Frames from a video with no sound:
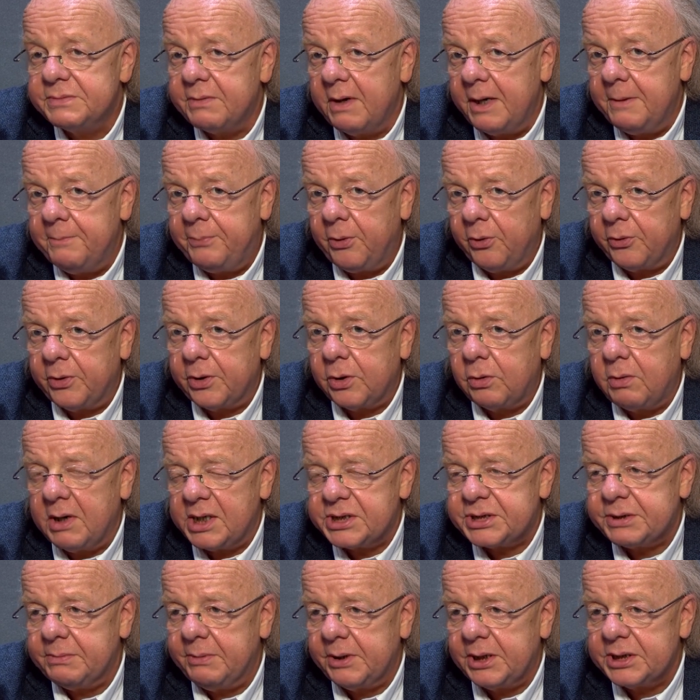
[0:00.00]
a very important
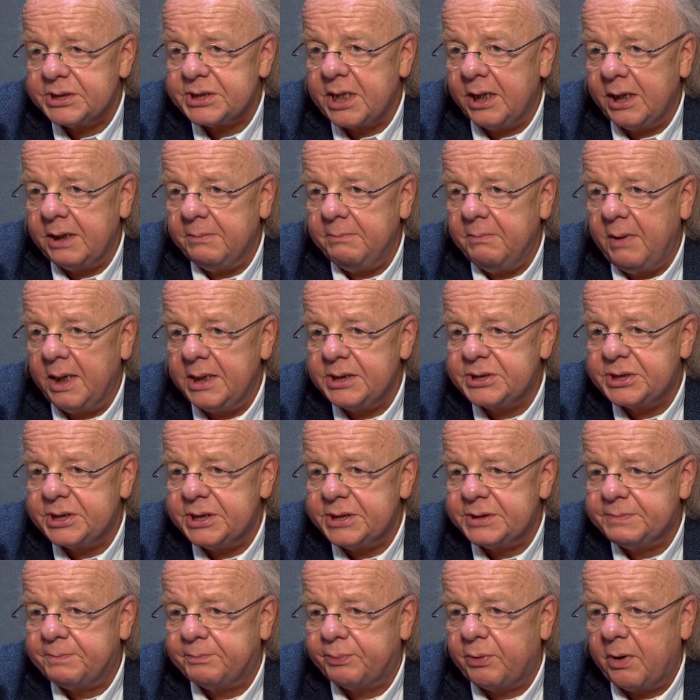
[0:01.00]
question because I think
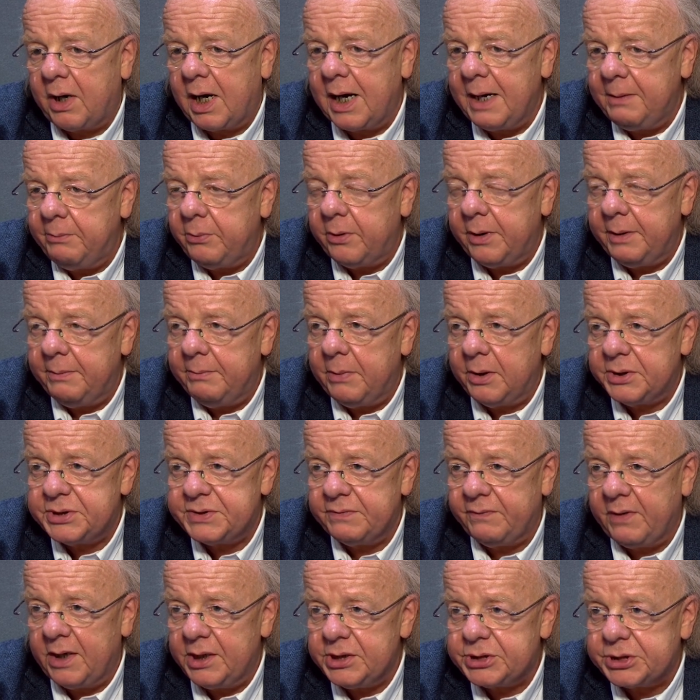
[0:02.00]
Mace's primary
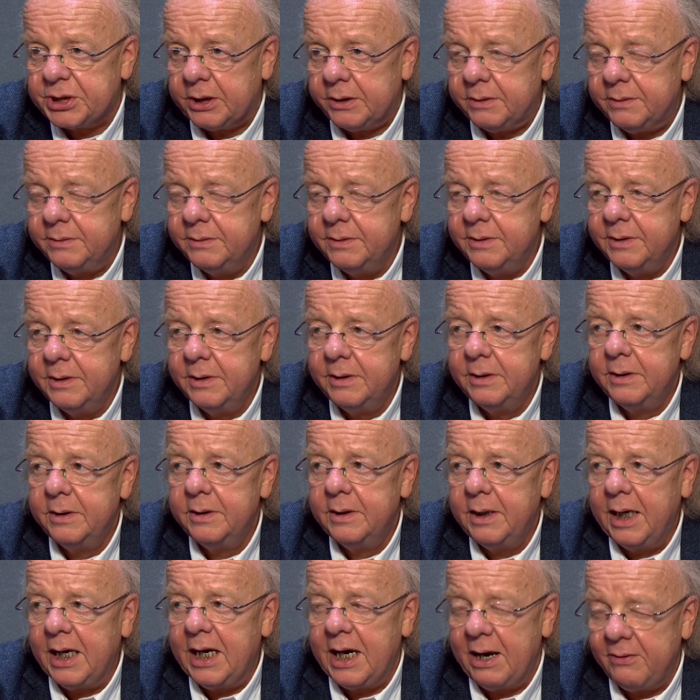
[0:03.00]
motivation
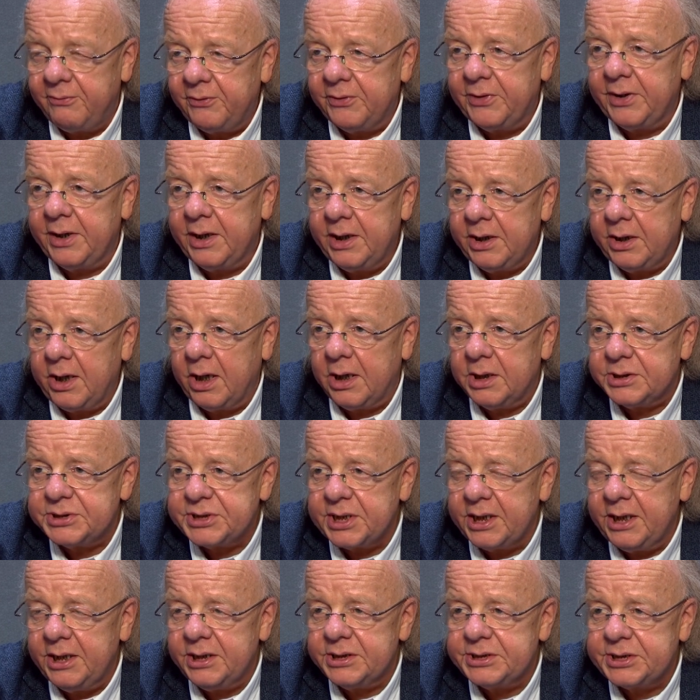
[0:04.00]
in everything he does
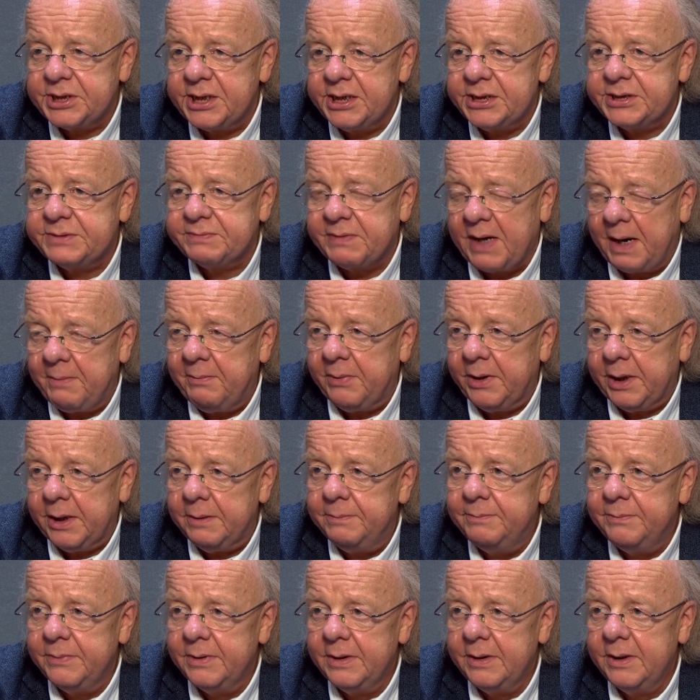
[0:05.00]
is his family,
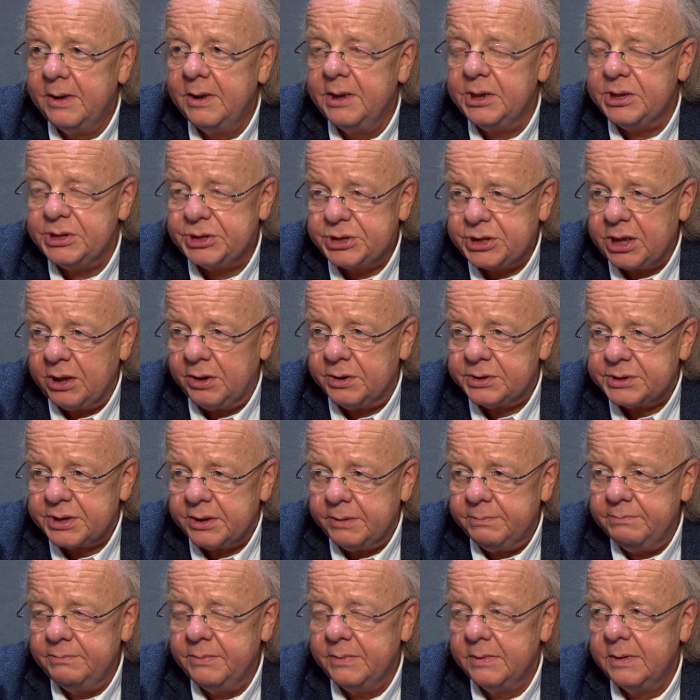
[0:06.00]
his
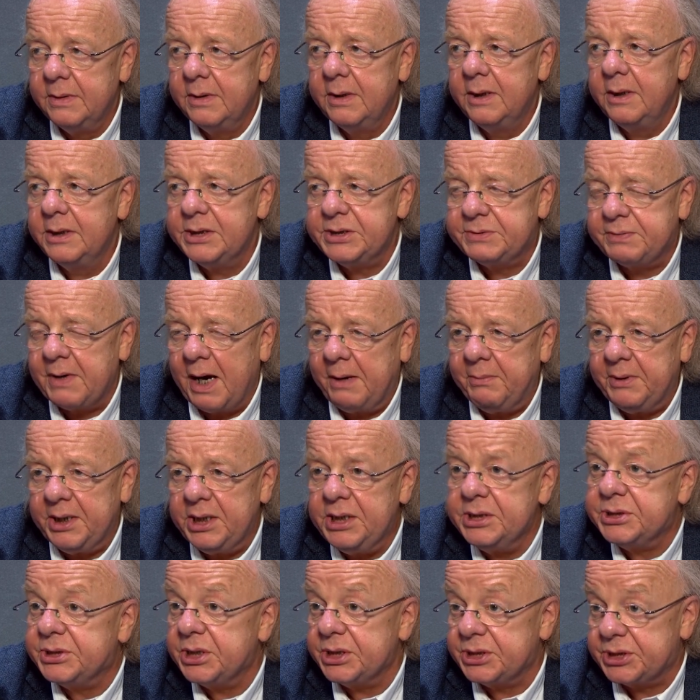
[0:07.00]
children, his family,
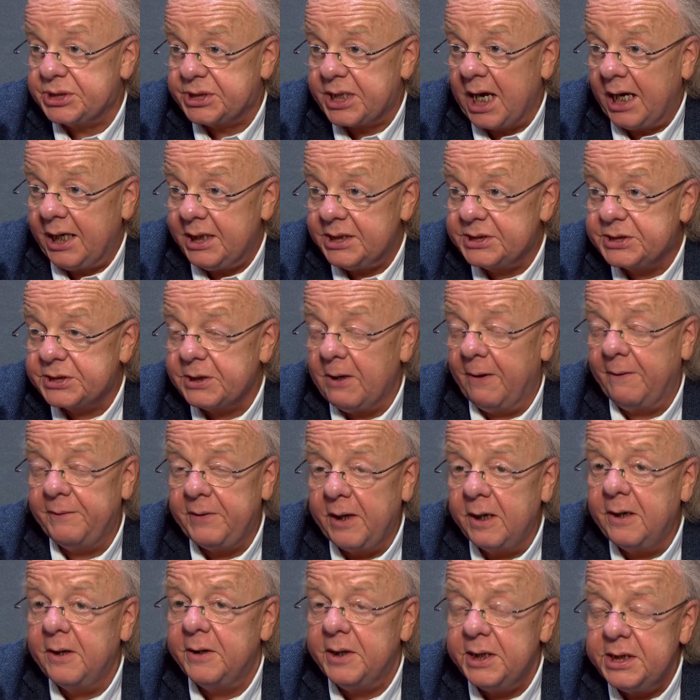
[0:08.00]
his estates. I
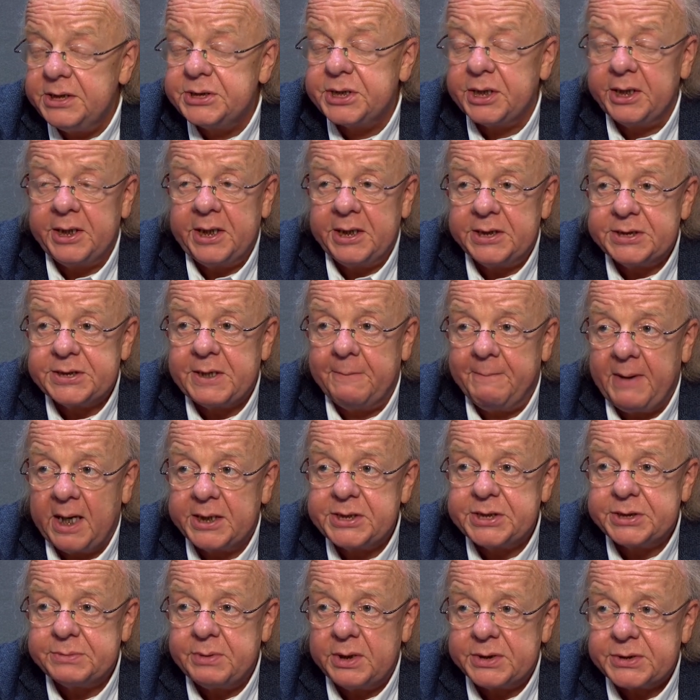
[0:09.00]
think these are the things that
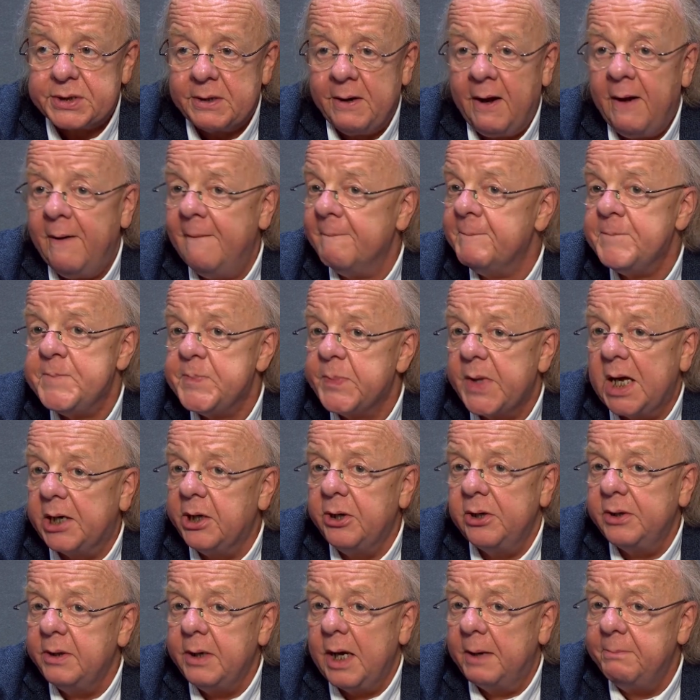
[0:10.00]
matter most.
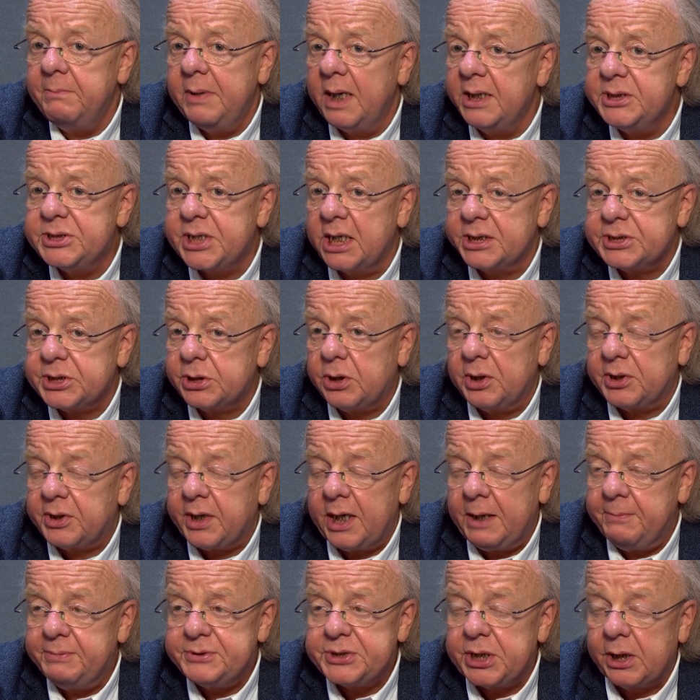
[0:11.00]
And Mace hasn't got
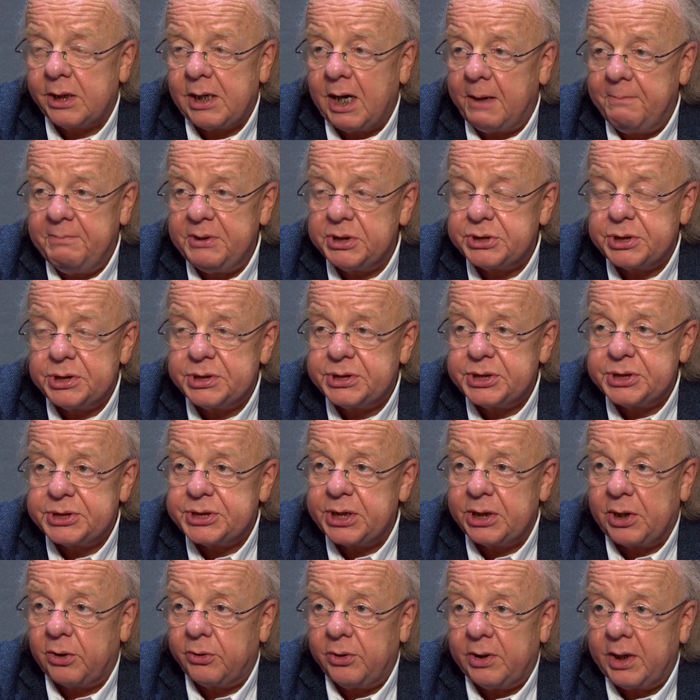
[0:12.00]
any particular ambition to
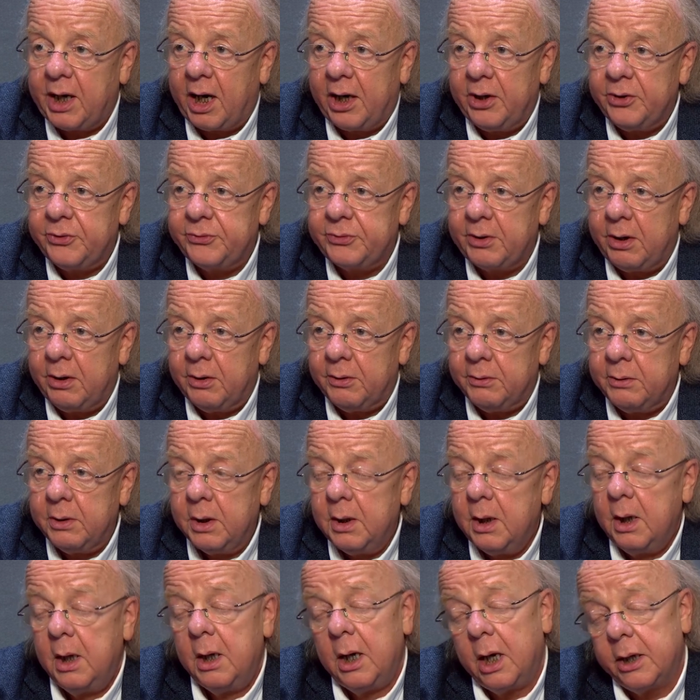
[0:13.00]
sit on the Iron Throne. I
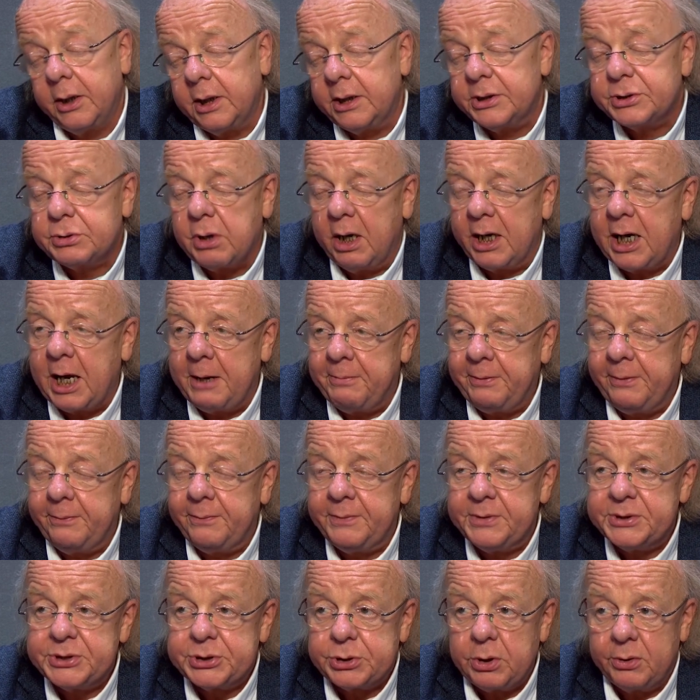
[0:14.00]
think he's quite happy for
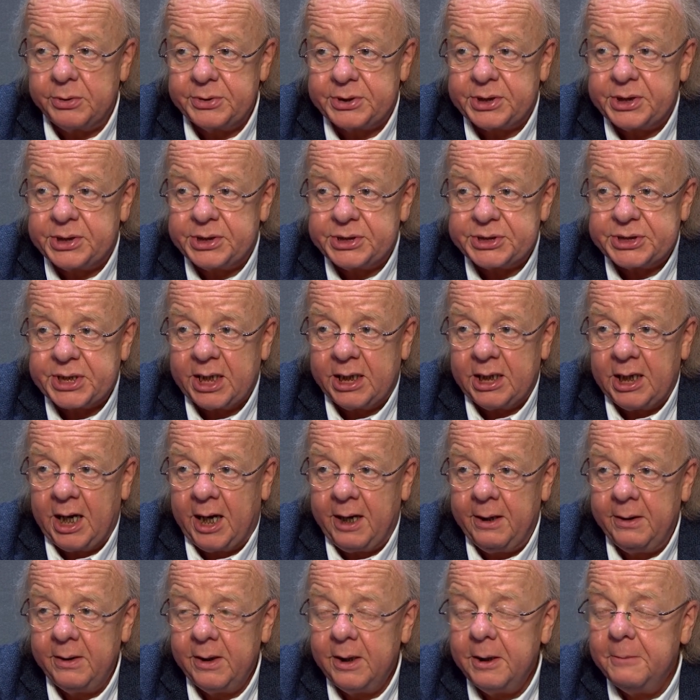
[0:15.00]
his daughter to sit
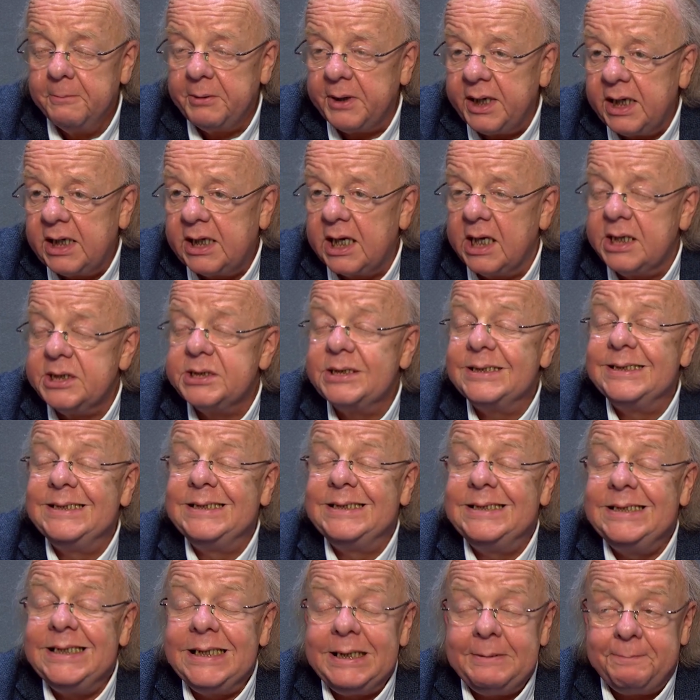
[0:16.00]
there, but he cares
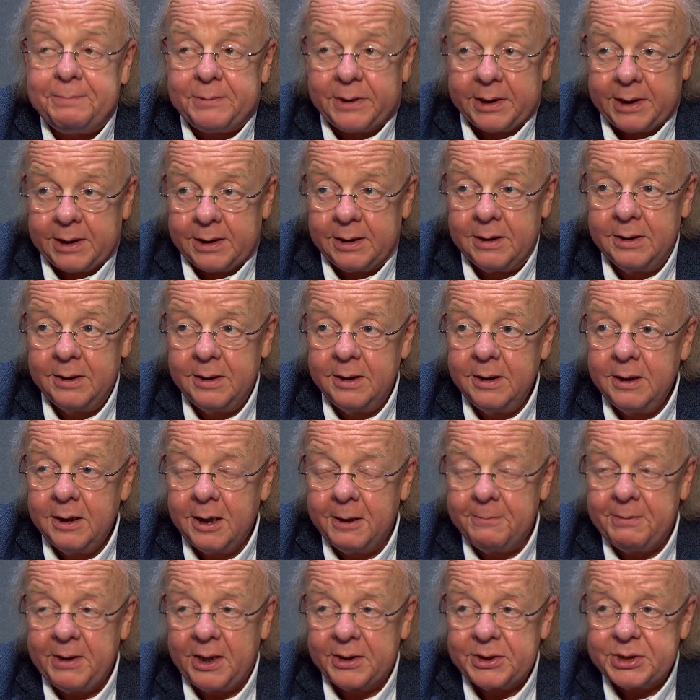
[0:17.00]
deeply
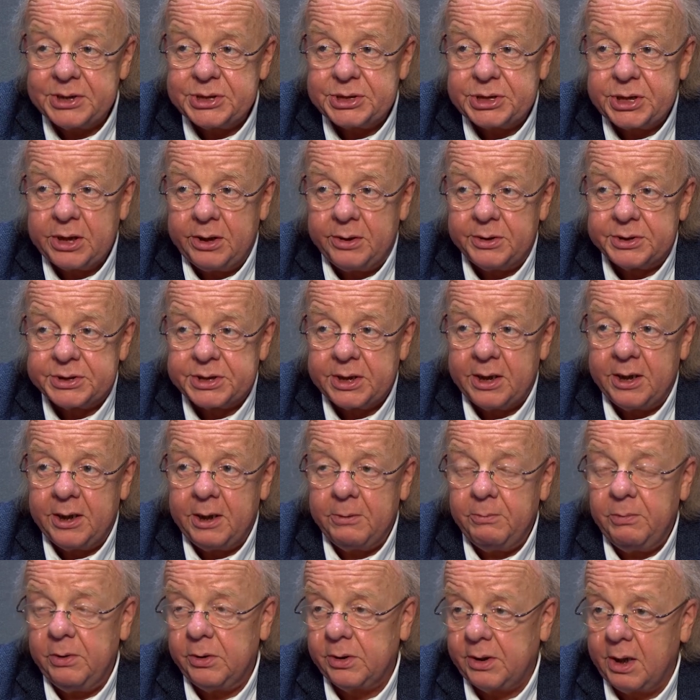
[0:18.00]
about his children
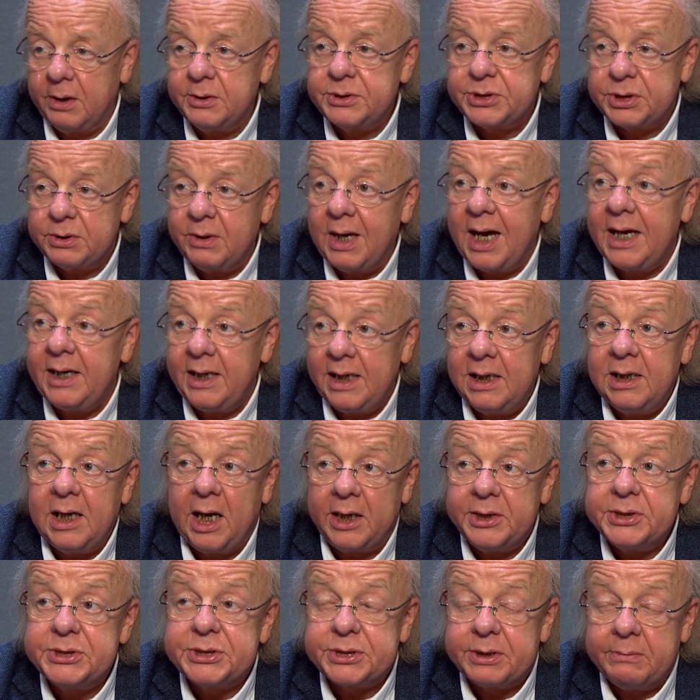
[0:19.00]
and will go to any
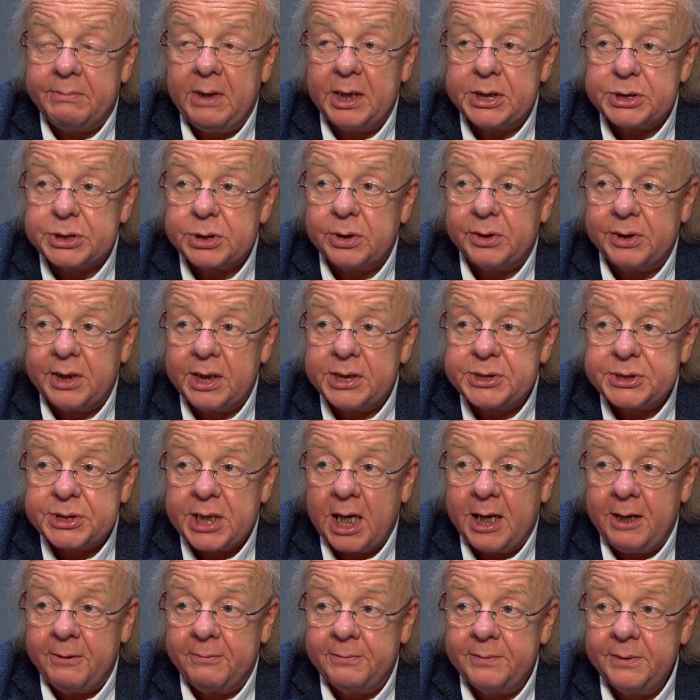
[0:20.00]
lengths to make sure they're
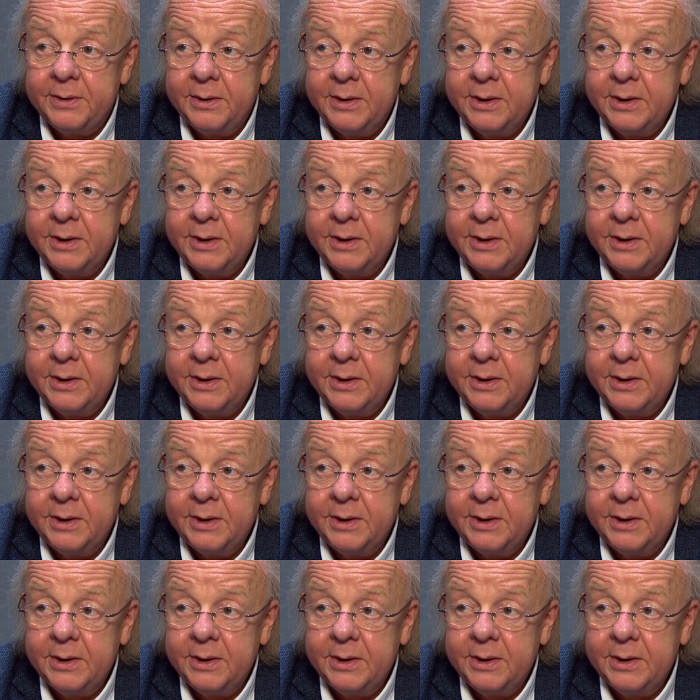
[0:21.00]
safe.